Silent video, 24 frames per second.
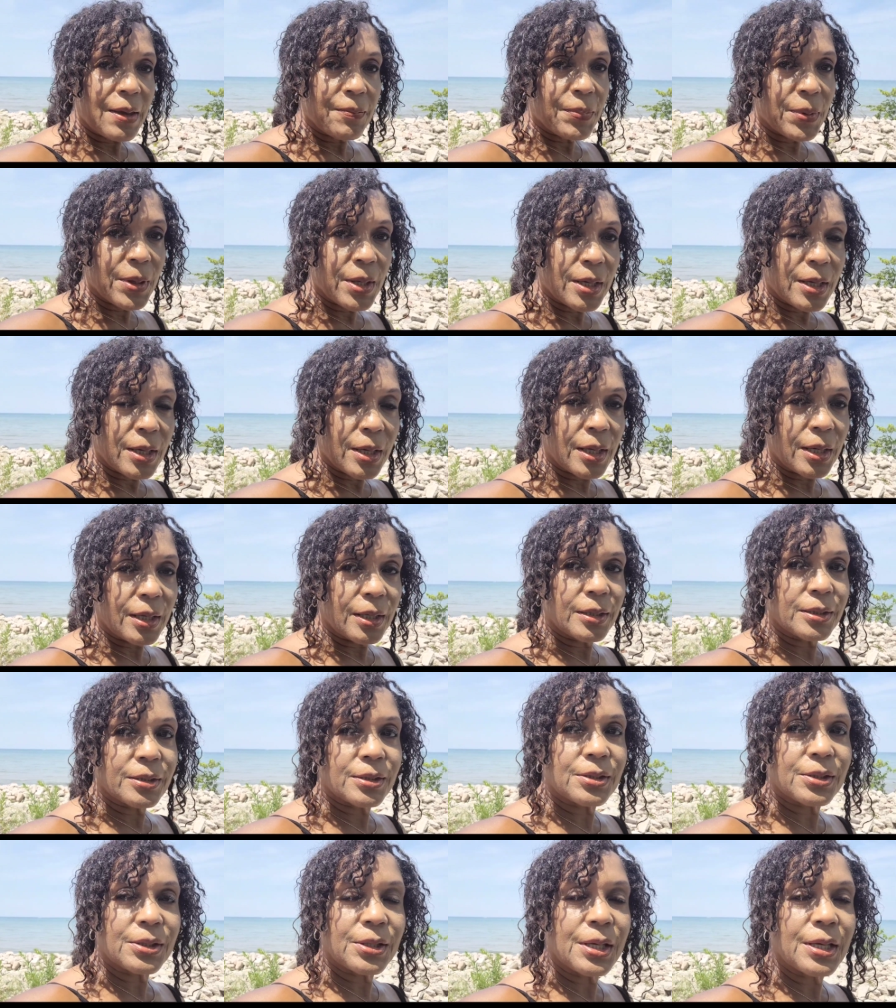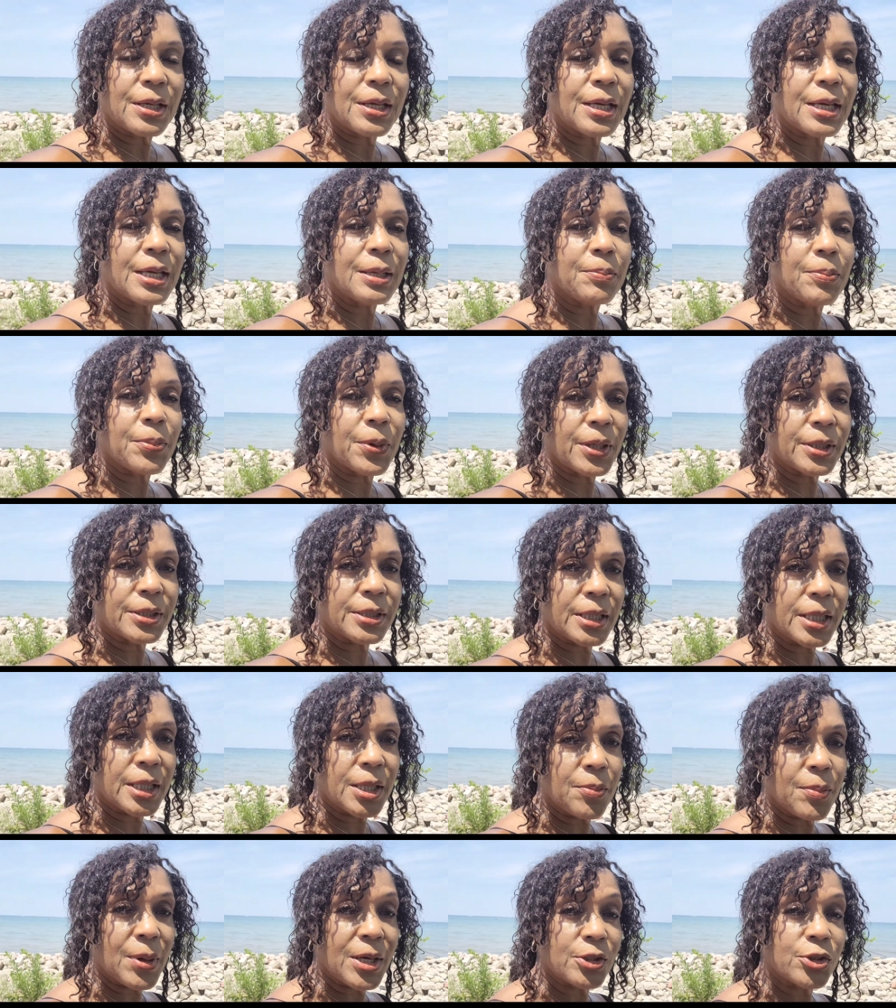because it
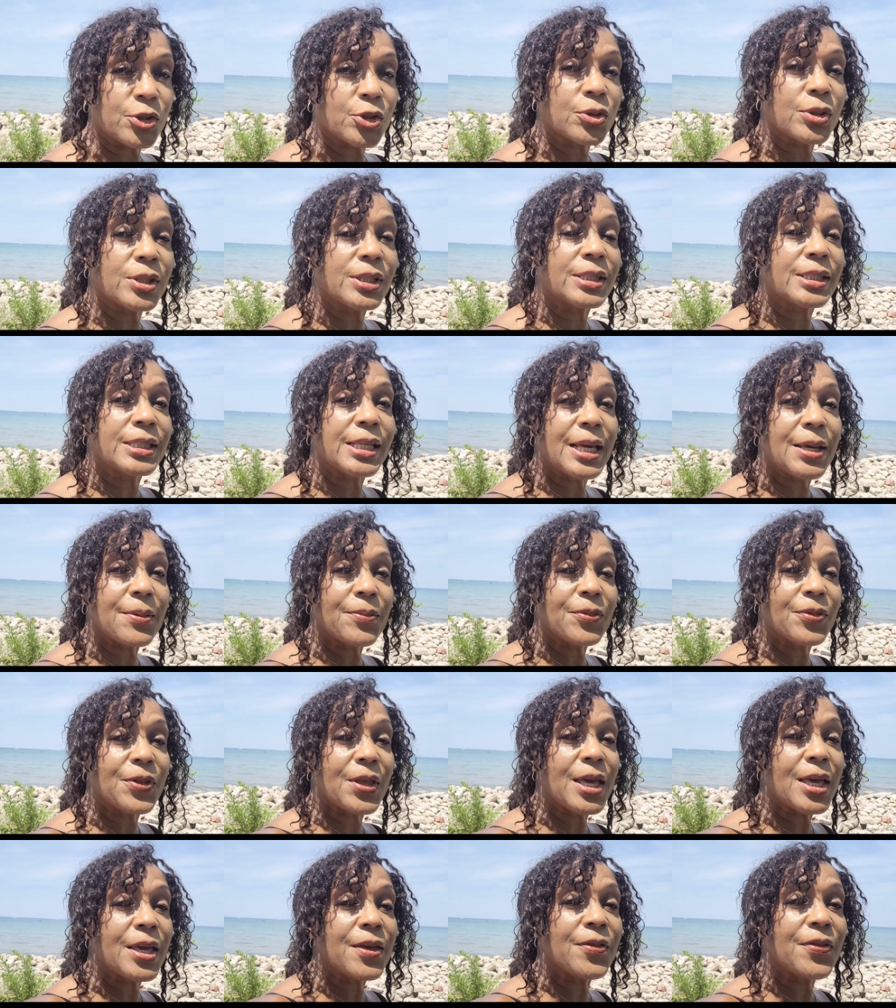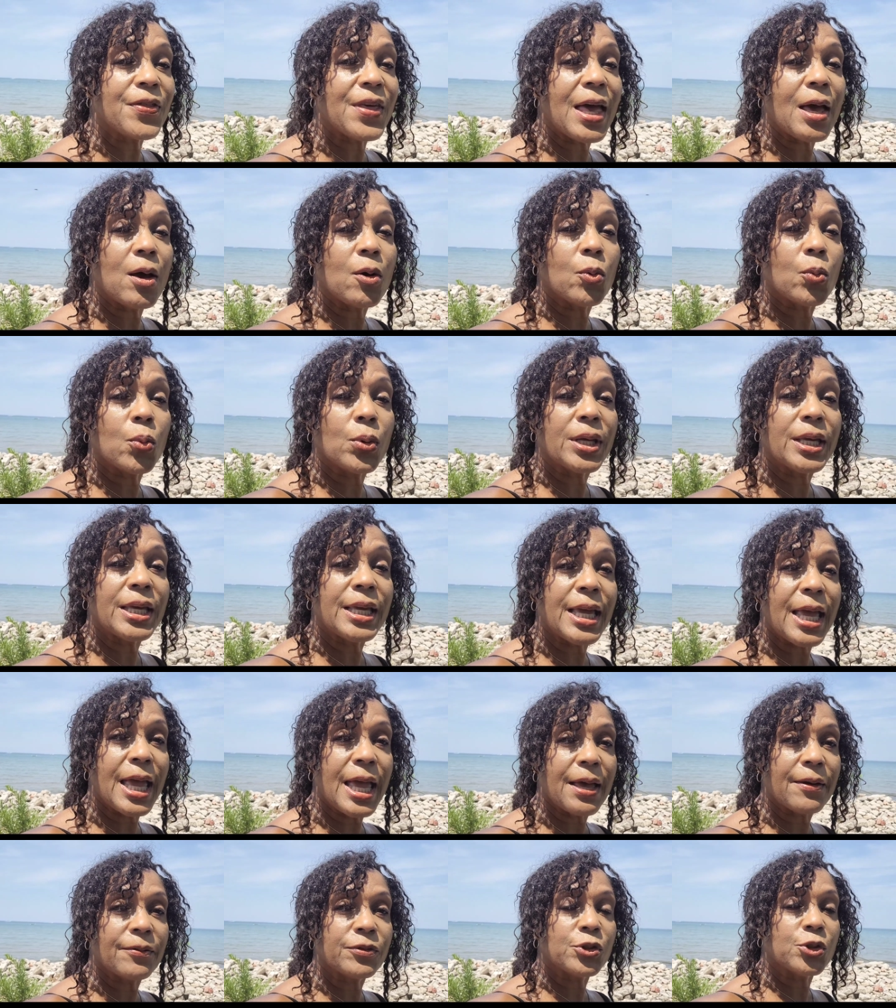basically amounts to the same thing that we
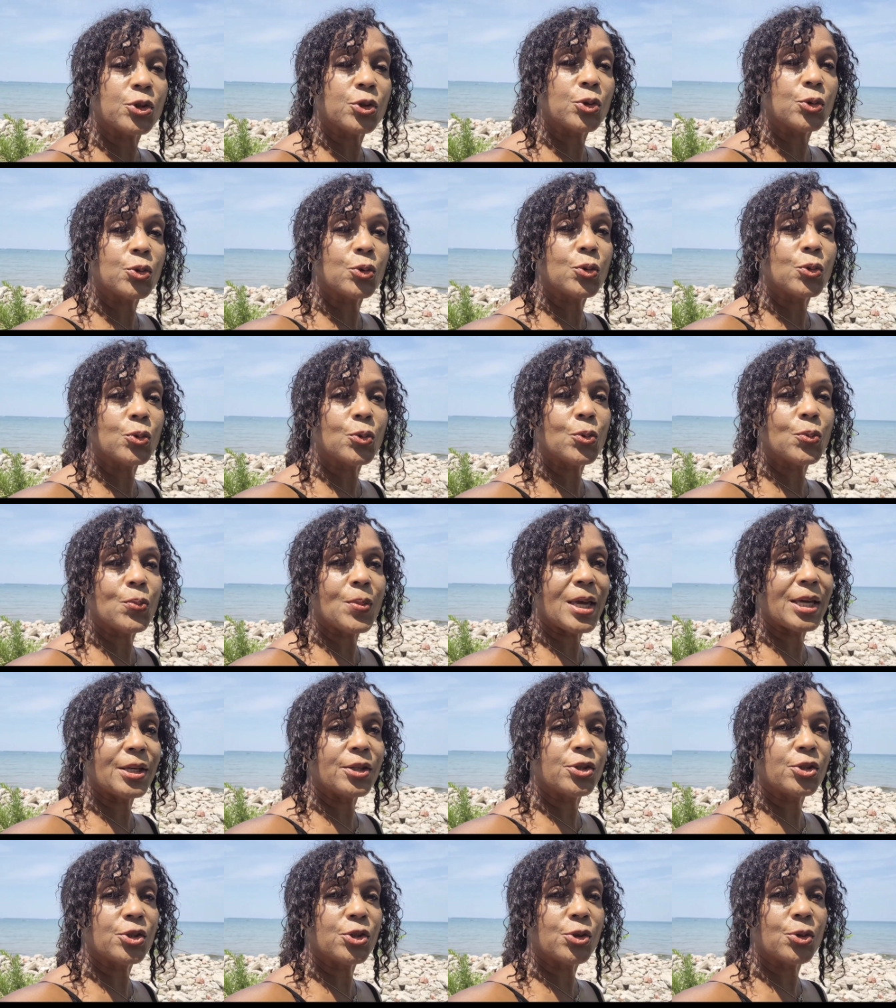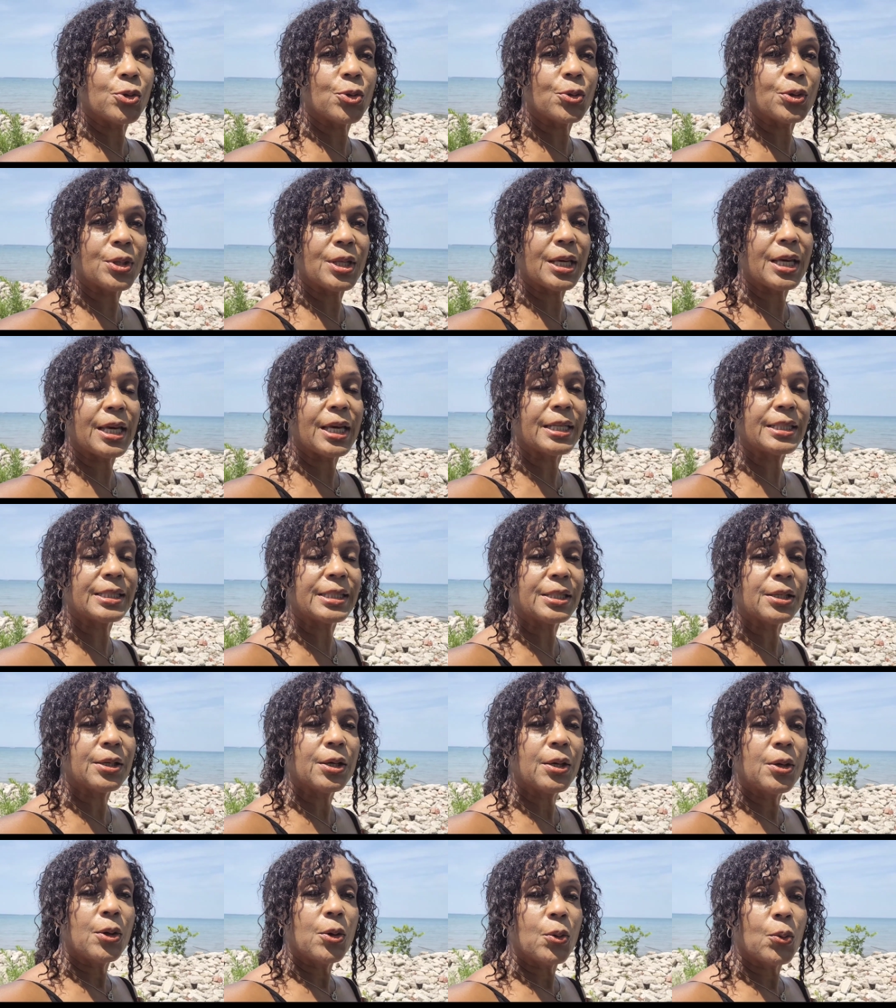have to make sure that
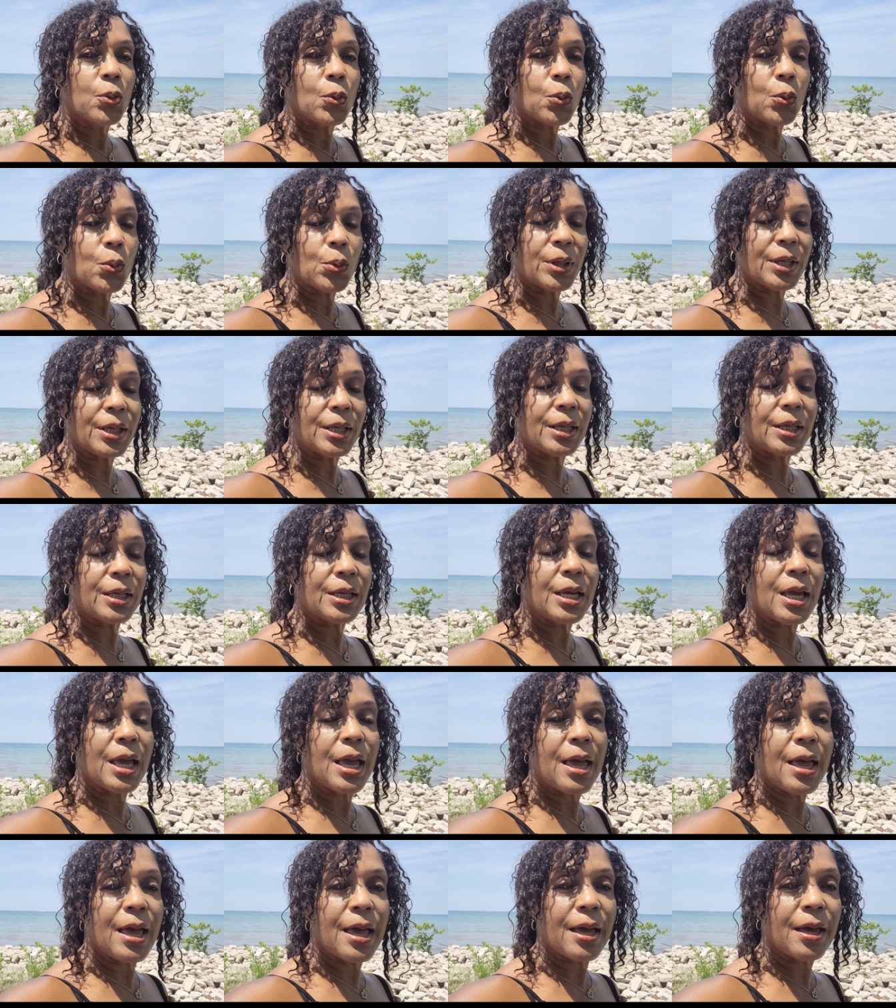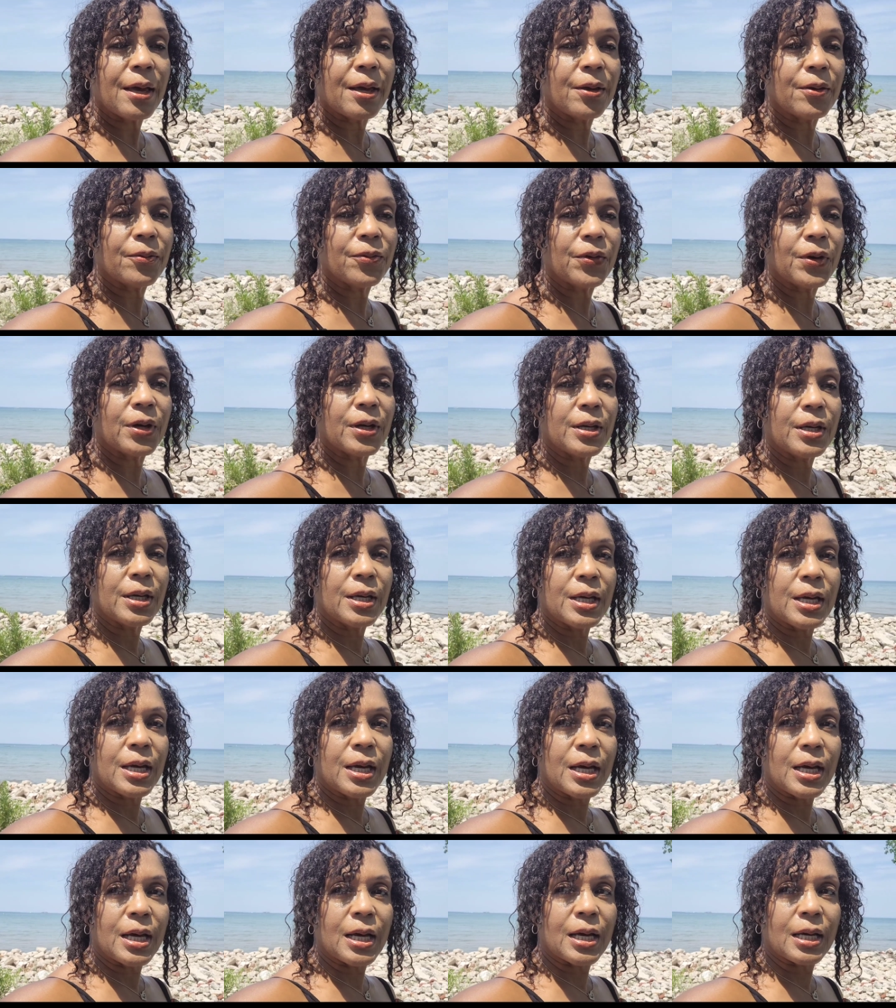we have
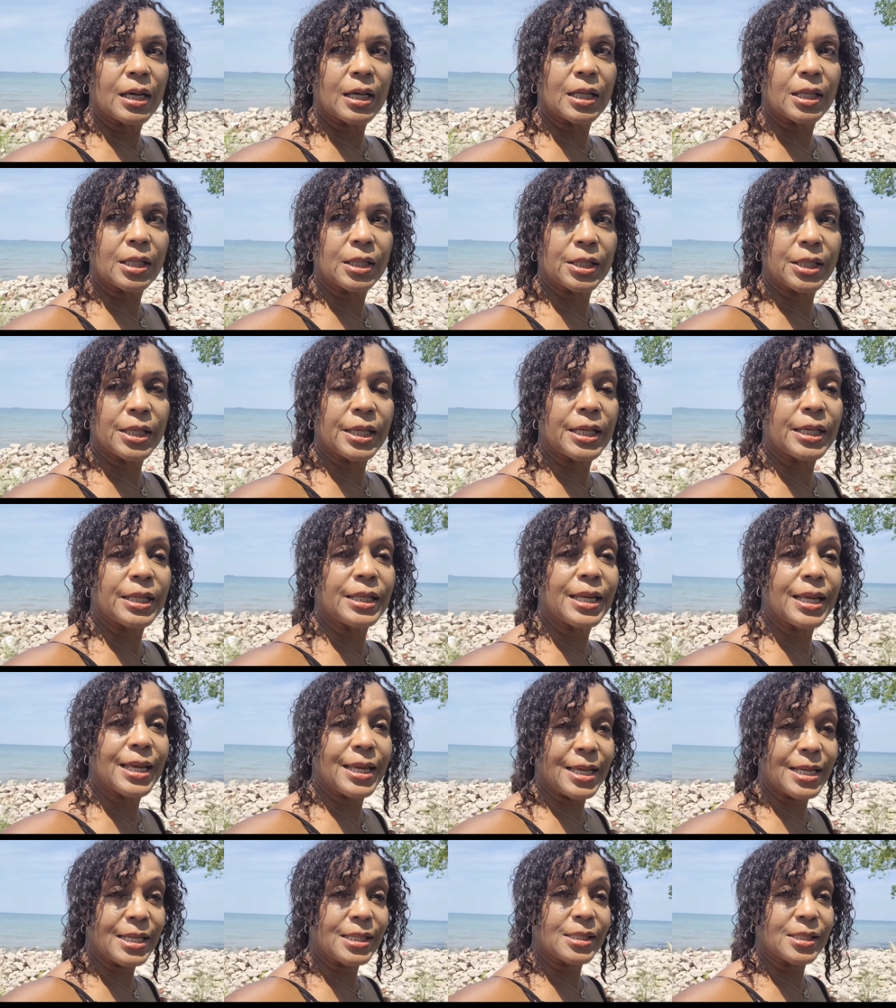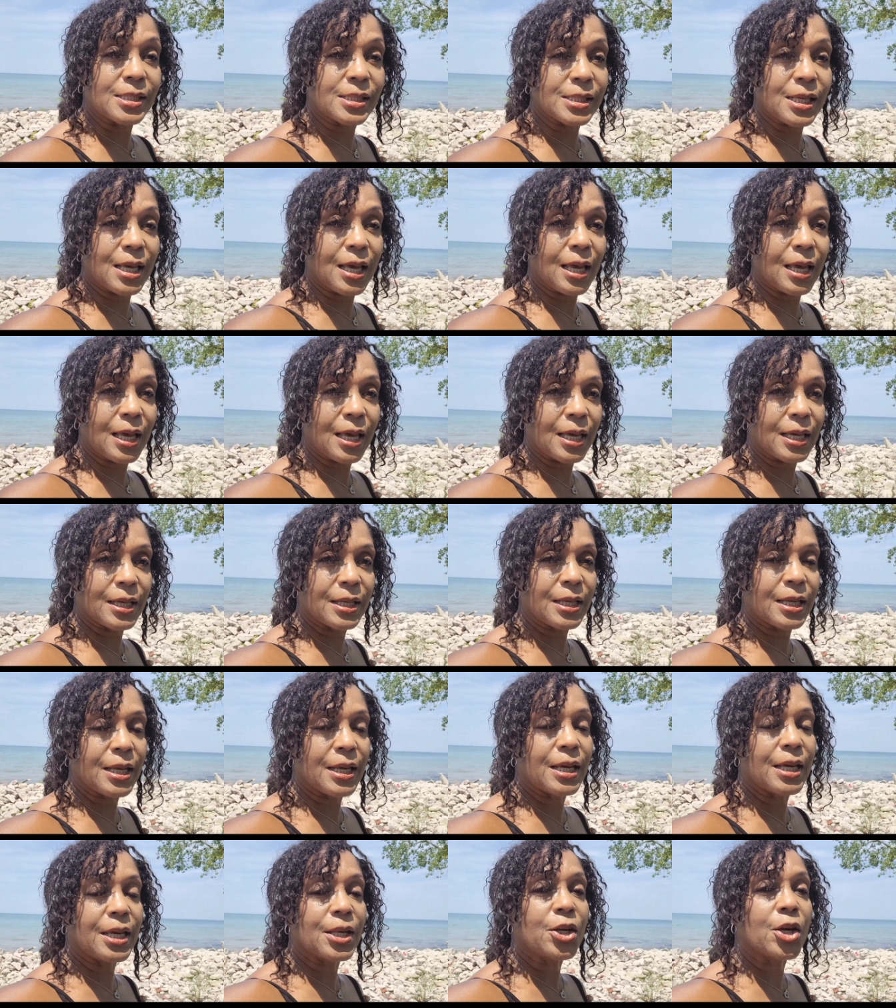a clean inside
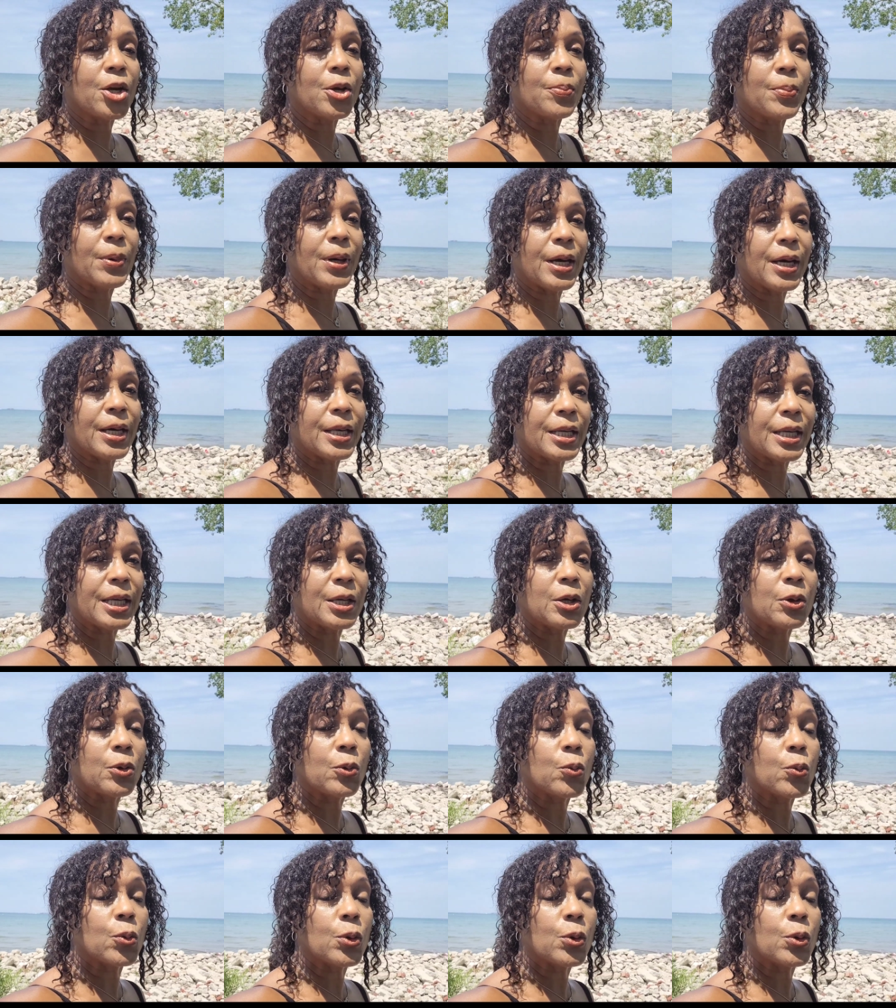in our body